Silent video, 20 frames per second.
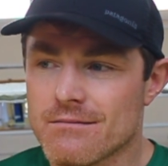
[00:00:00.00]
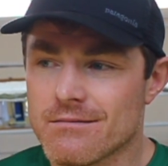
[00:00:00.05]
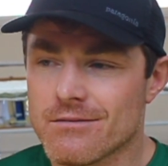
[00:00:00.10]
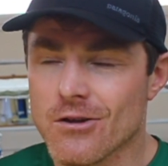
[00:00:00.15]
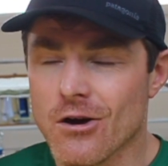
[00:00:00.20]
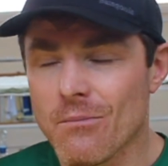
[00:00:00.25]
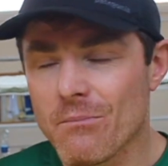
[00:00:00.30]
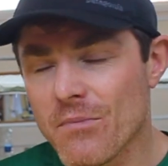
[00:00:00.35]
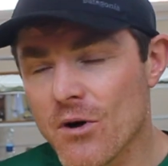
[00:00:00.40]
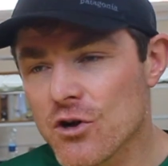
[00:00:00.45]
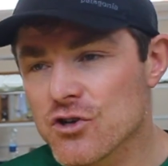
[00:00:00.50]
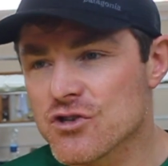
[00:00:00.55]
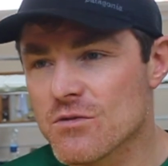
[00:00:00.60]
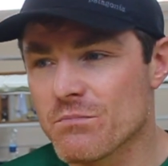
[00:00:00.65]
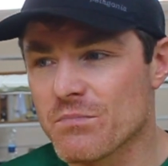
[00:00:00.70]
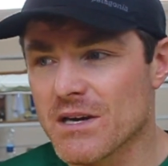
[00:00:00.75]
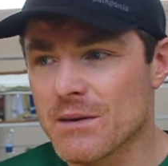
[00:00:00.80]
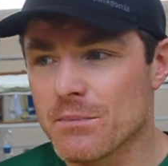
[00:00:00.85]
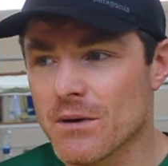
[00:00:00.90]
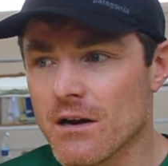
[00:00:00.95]
non-boxing
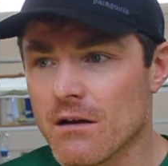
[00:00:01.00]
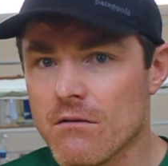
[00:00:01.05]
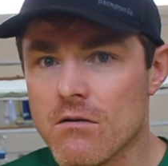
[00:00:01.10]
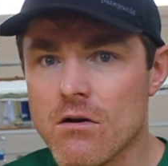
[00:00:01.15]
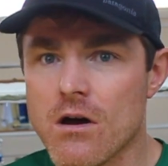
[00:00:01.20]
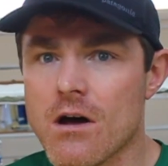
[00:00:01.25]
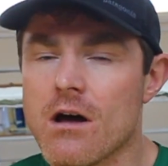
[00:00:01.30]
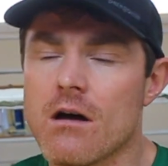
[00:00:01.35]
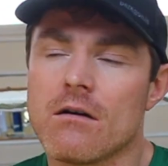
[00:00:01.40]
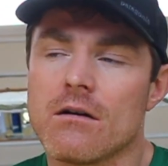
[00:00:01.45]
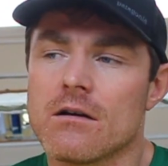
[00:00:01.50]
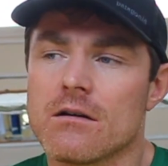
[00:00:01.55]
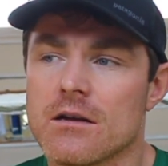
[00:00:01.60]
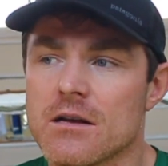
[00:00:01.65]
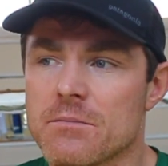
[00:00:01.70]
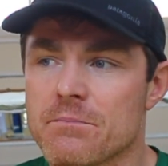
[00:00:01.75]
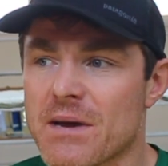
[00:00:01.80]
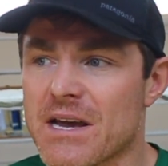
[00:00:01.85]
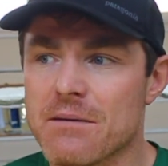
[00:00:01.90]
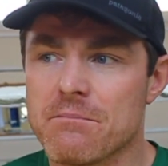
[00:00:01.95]
people are, oh,
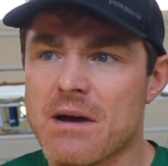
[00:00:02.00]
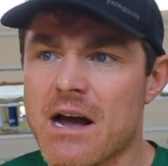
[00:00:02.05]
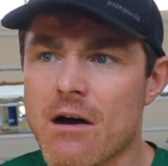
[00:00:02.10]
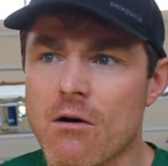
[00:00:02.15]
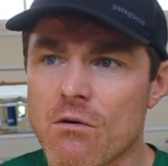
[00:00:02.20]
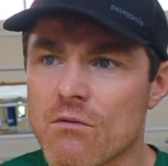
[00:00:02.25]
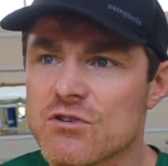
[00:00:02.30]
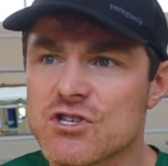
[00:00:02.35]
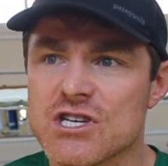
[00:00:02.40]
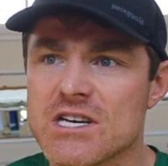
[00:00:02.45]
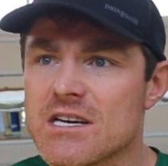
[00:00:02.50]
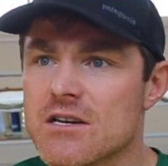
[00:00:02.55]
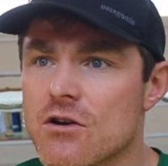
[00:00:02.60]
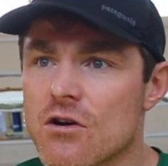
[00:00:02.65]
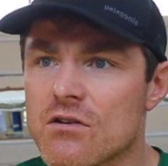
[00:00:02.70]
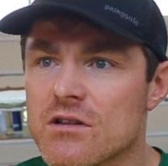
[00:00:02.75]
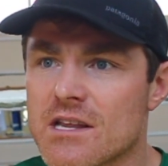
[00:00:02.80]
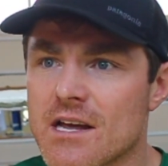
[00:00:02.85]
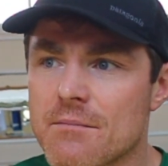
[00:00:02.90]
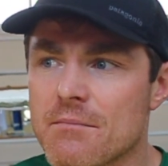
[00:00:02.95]
how was he
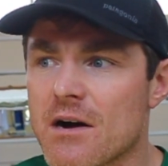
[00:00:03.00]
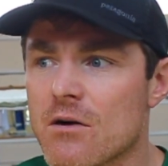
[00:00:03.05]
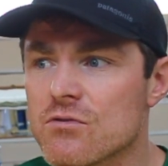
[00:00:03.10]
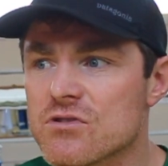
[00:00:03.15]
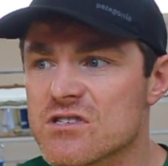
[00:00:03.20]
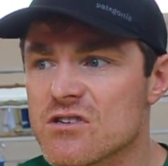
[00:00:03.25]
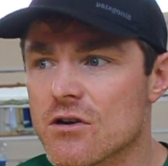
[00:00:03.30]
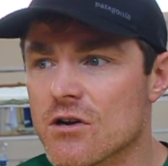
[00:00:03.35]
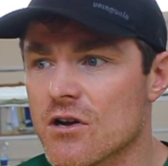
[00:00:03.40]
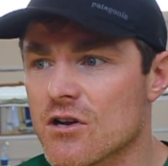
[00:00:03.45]
knocked him out?